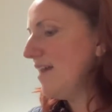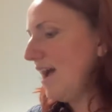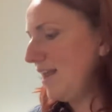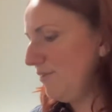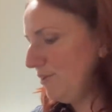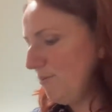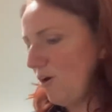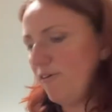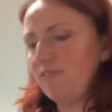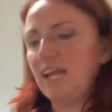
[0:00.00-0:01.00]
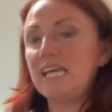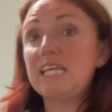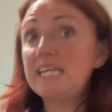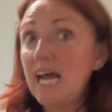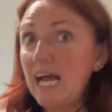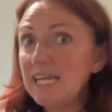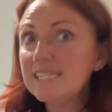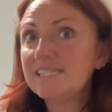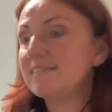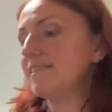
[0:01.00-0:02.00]
And if you are flying at
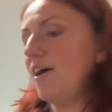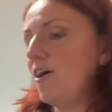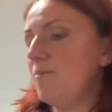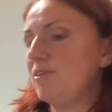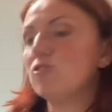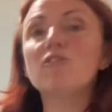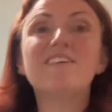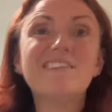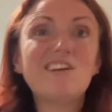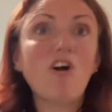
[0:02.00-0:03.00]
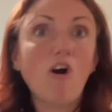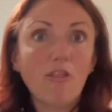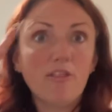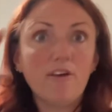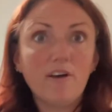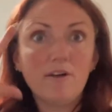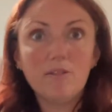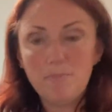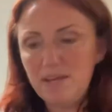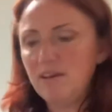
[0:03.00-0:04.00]
night, it's already got
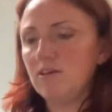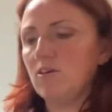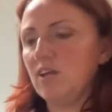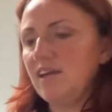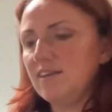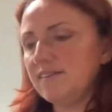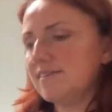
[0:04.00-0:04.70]
the beacon on it.